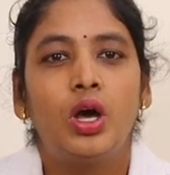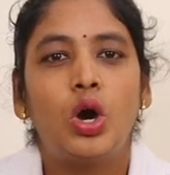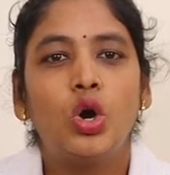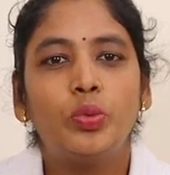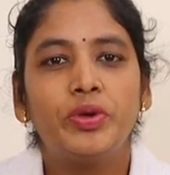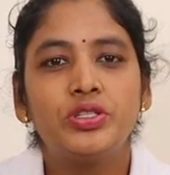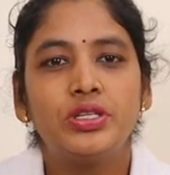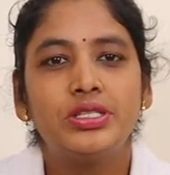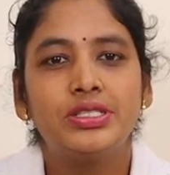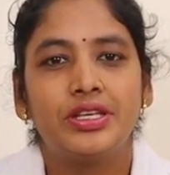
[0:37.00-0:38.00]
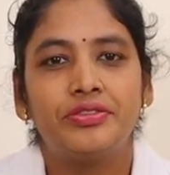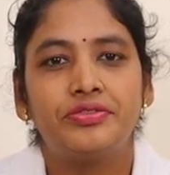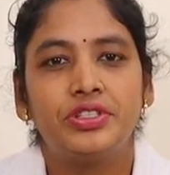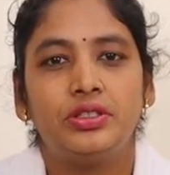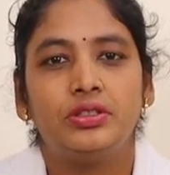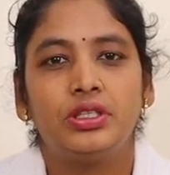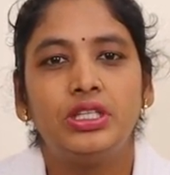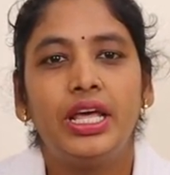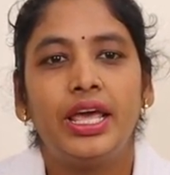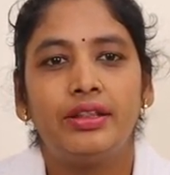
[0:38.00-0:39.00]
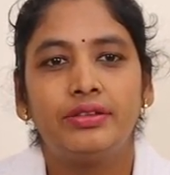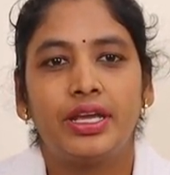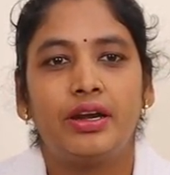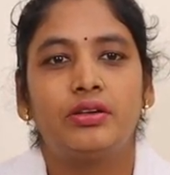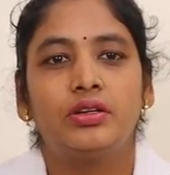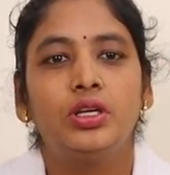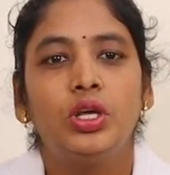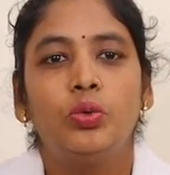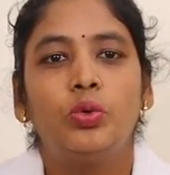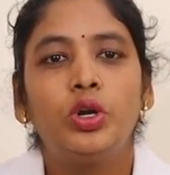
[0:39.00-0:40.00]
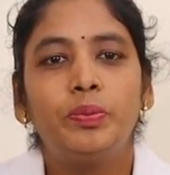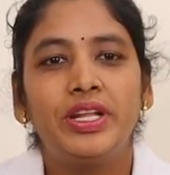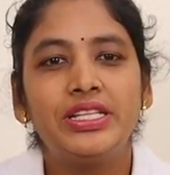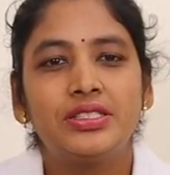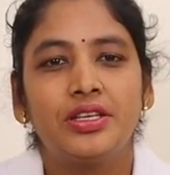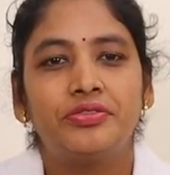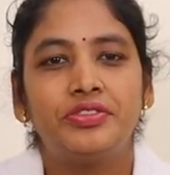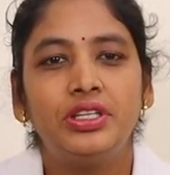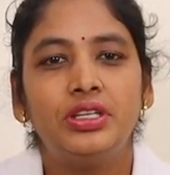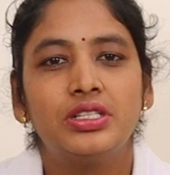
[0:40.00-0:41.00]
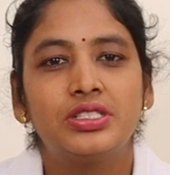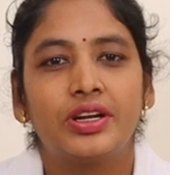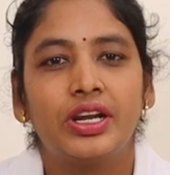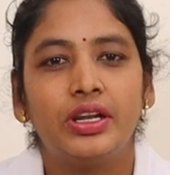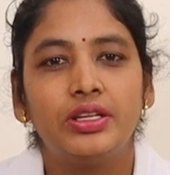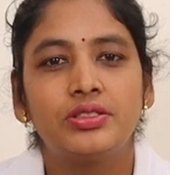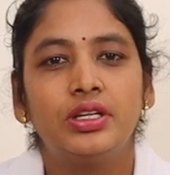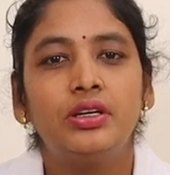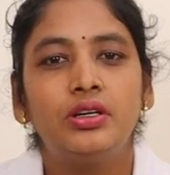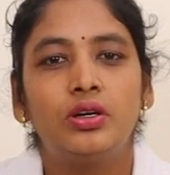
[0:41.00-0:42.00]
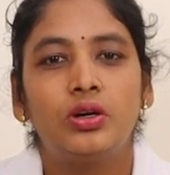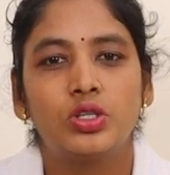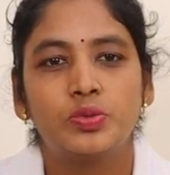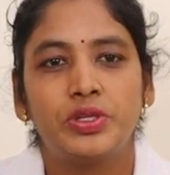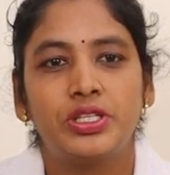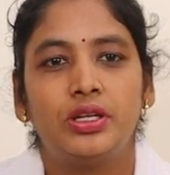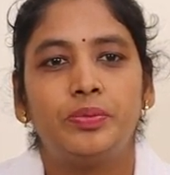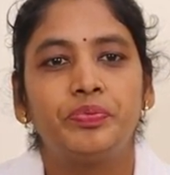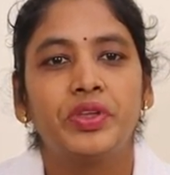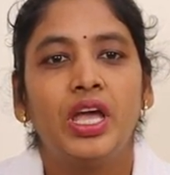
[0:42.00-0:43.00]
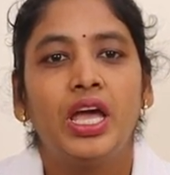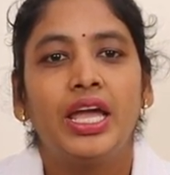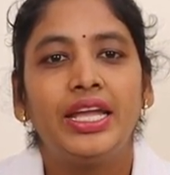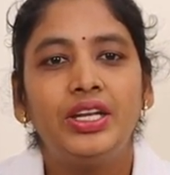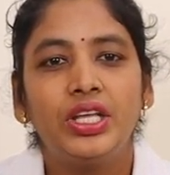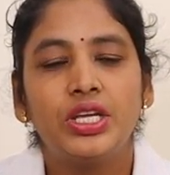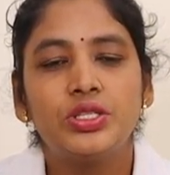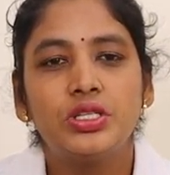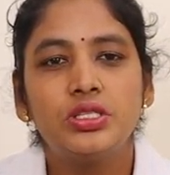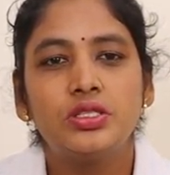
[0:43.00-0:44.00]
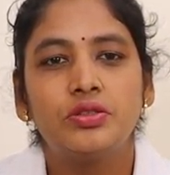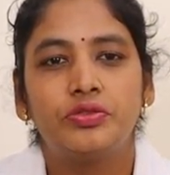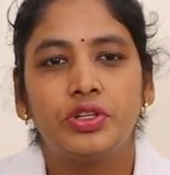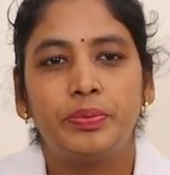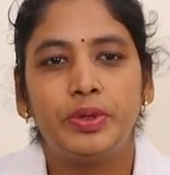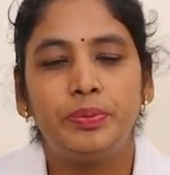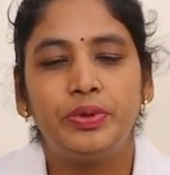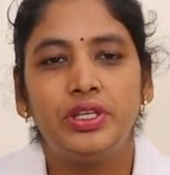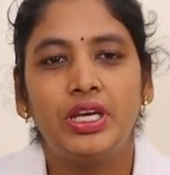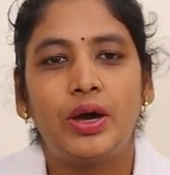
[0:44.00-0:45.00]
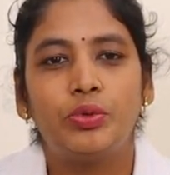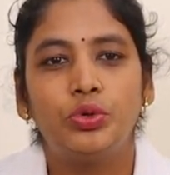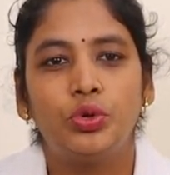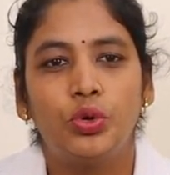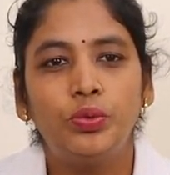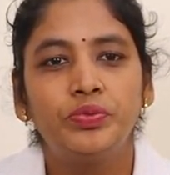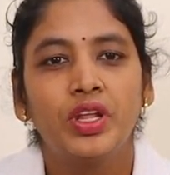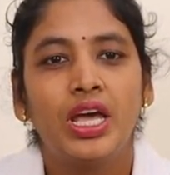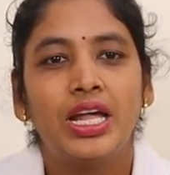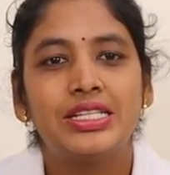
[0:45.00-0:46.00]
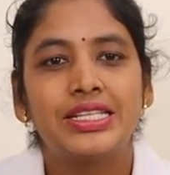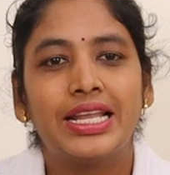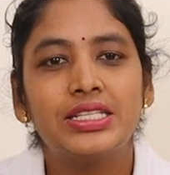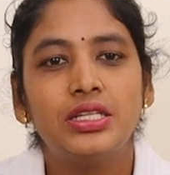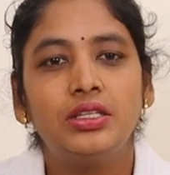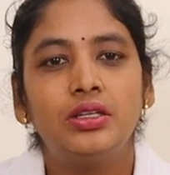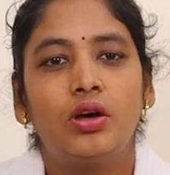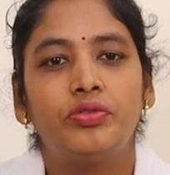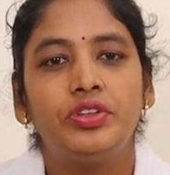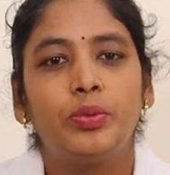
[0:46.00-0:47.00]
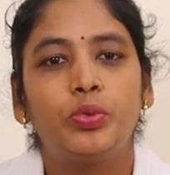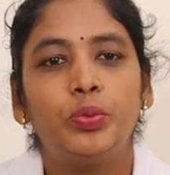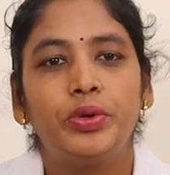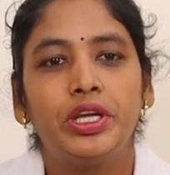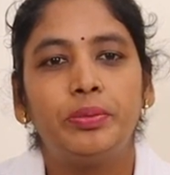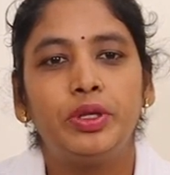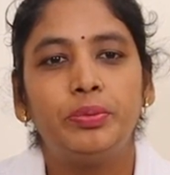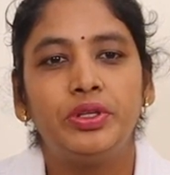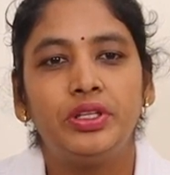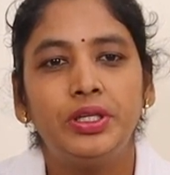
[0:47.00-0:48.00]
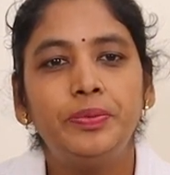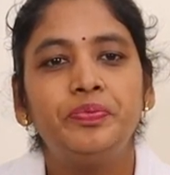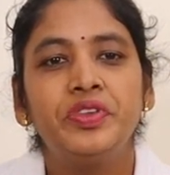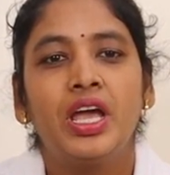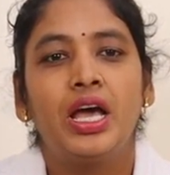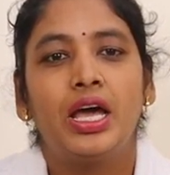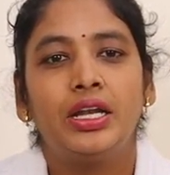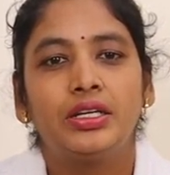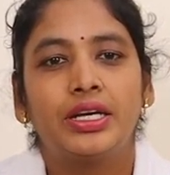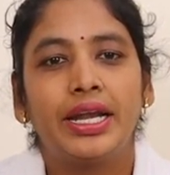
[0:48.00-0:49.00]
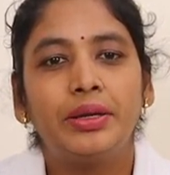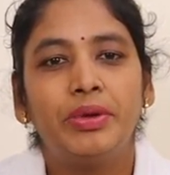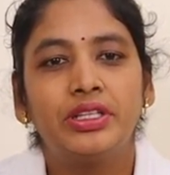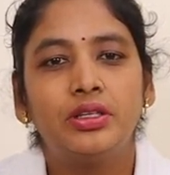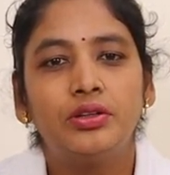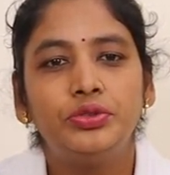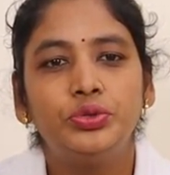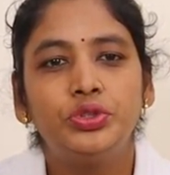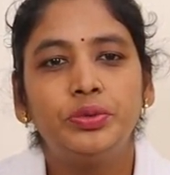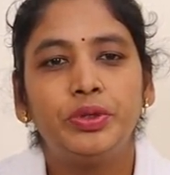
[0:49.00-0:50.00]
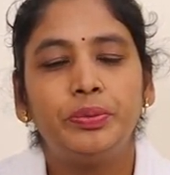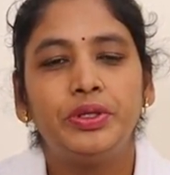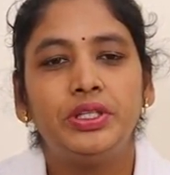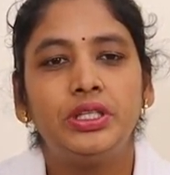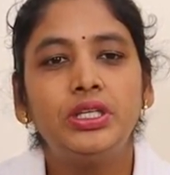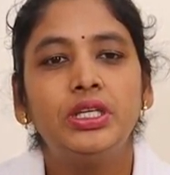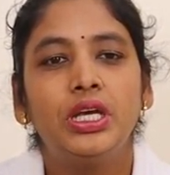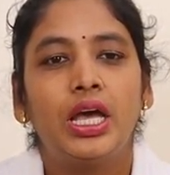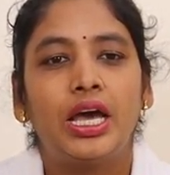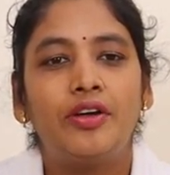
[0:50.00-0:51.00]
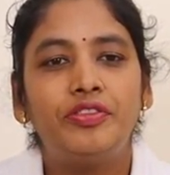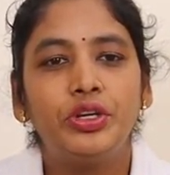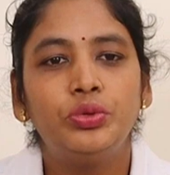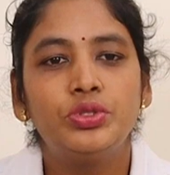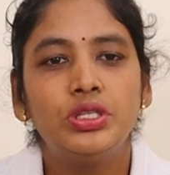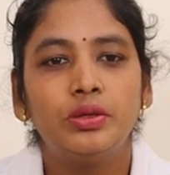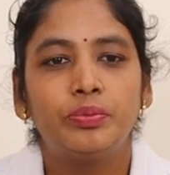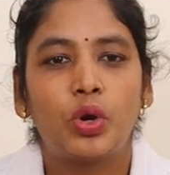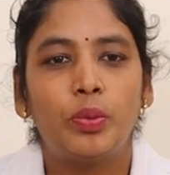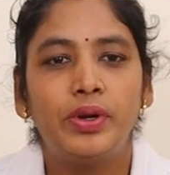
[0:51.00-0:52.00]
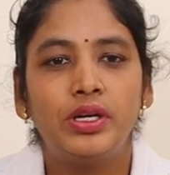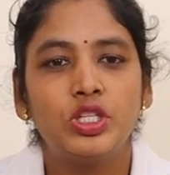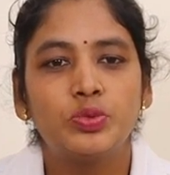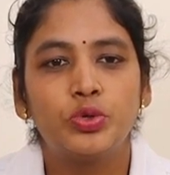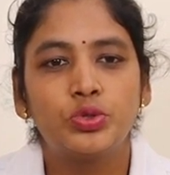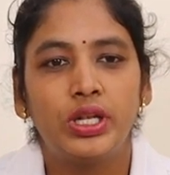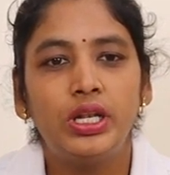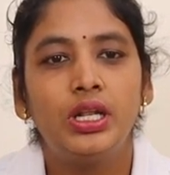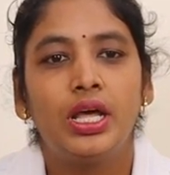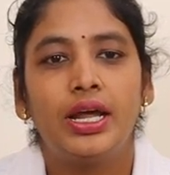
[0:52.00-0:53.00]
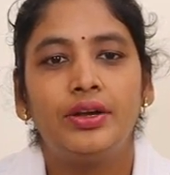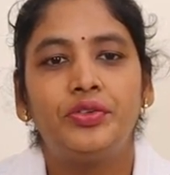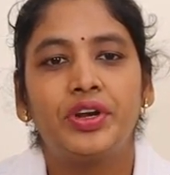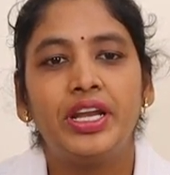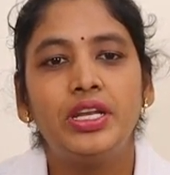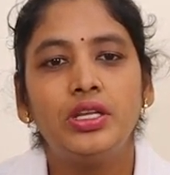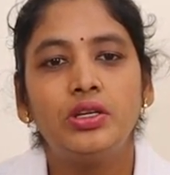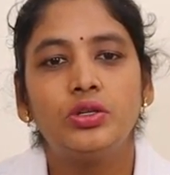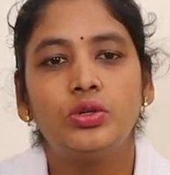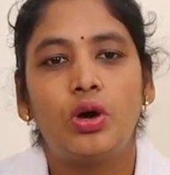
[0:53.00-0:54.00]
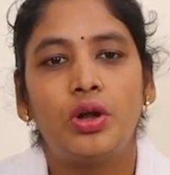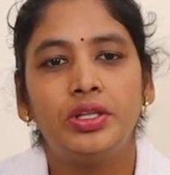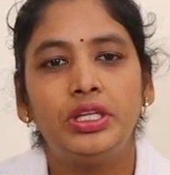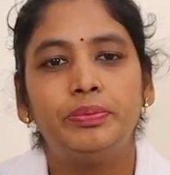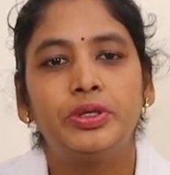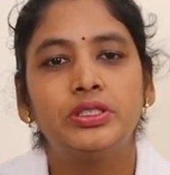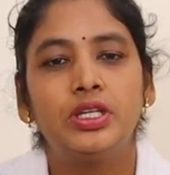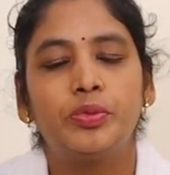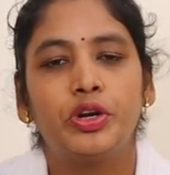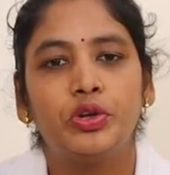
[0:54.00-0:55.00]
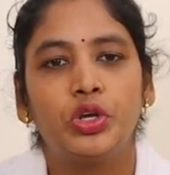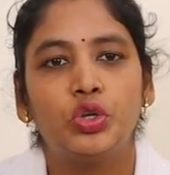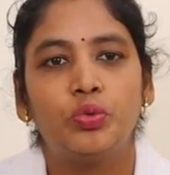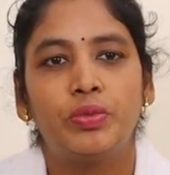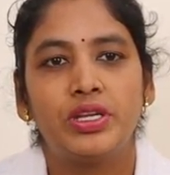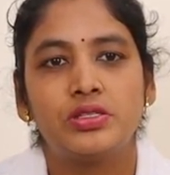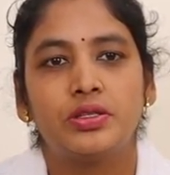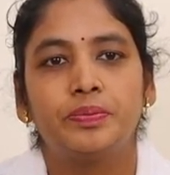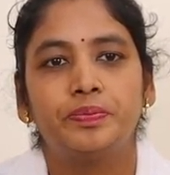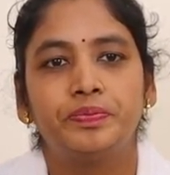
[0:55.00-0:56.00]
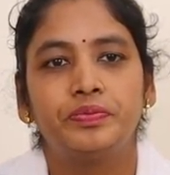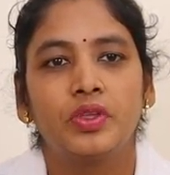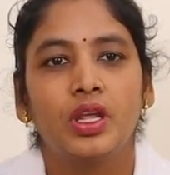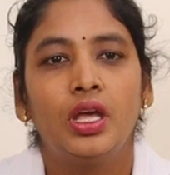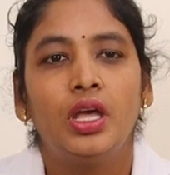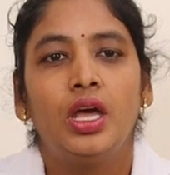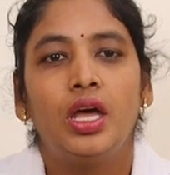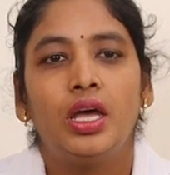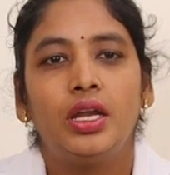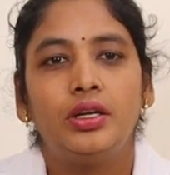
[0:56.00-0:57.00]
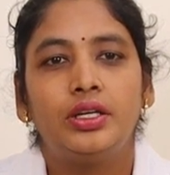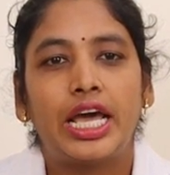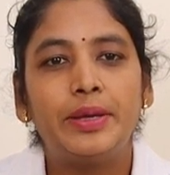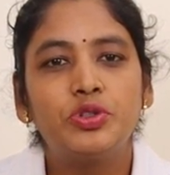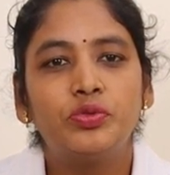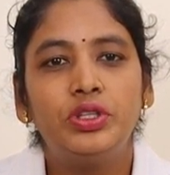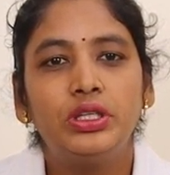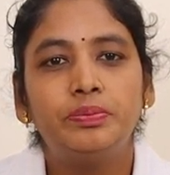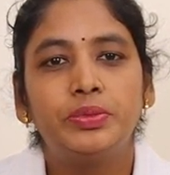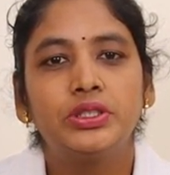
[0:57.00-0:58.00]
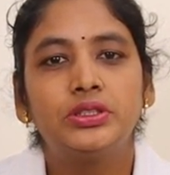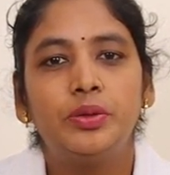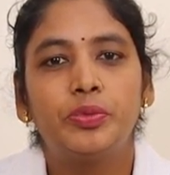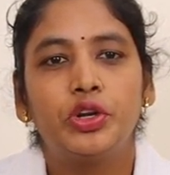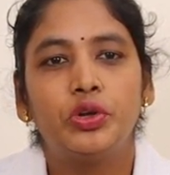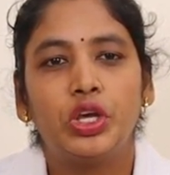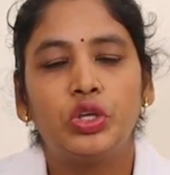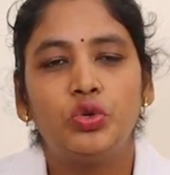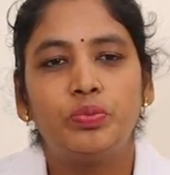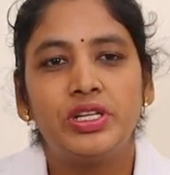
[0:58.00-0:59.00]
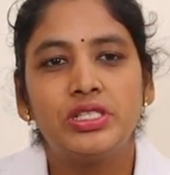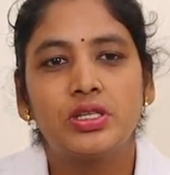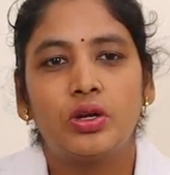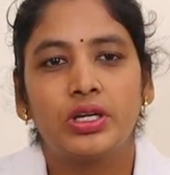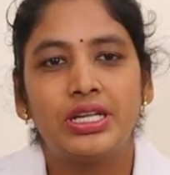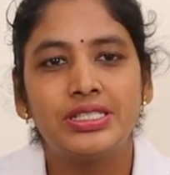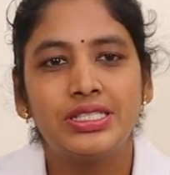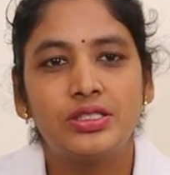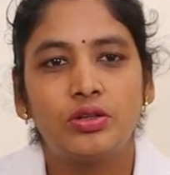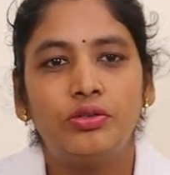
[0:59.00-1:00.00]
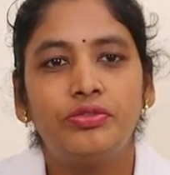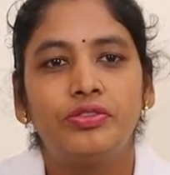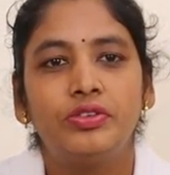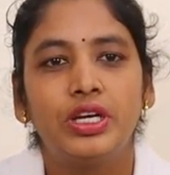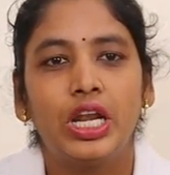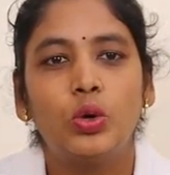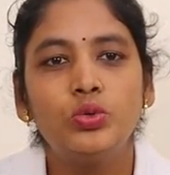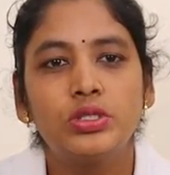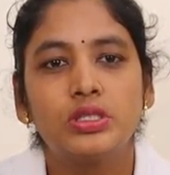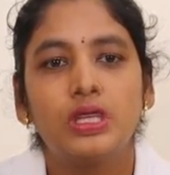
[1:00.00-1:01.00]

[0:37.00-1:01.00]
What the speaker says: Occupational safety in a healthcare. Workplace safety, it regulates the hospital. Indications for the PPE have to know, and selection of the appropriate PPE and correct method of using PPE after using proper disposal and training on the personal protective equipment. And types of the personal protective equipments are consist of gloves,